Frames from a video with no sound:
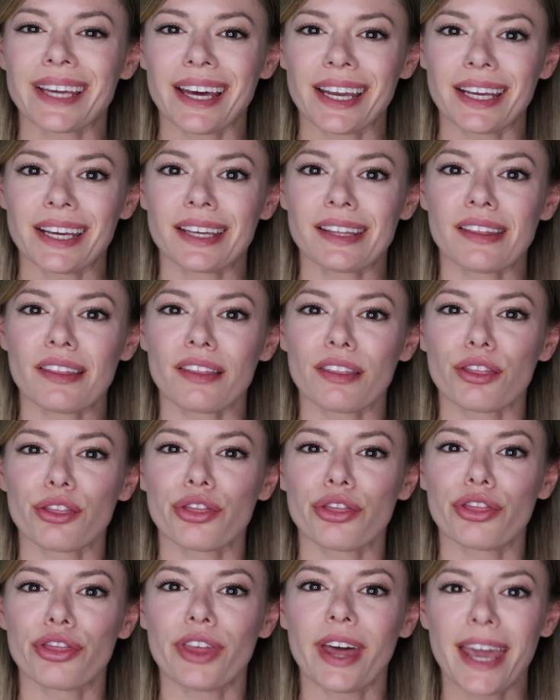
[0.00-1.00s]
getting
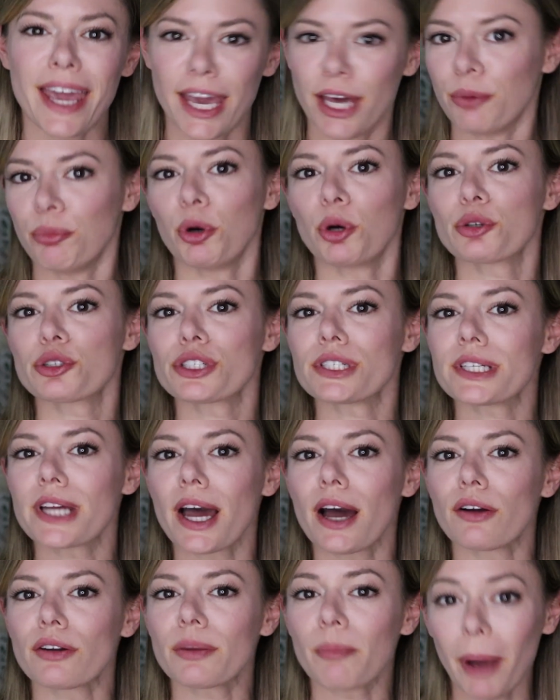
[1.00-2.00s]
the hand motion
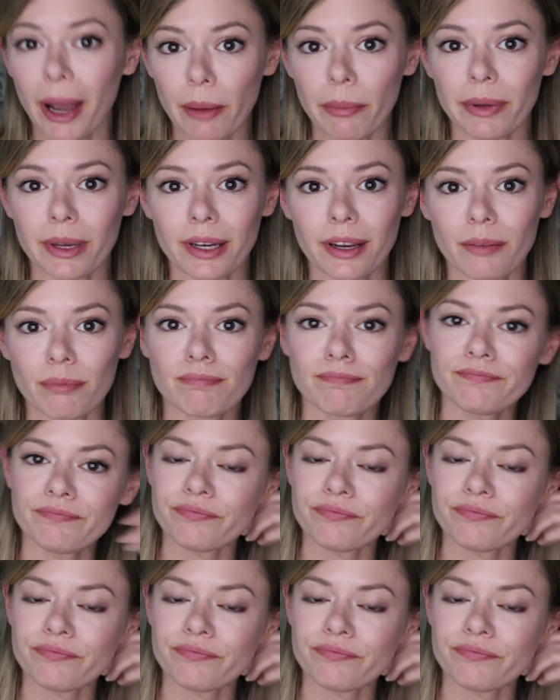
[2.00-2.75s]
down, in my opinion.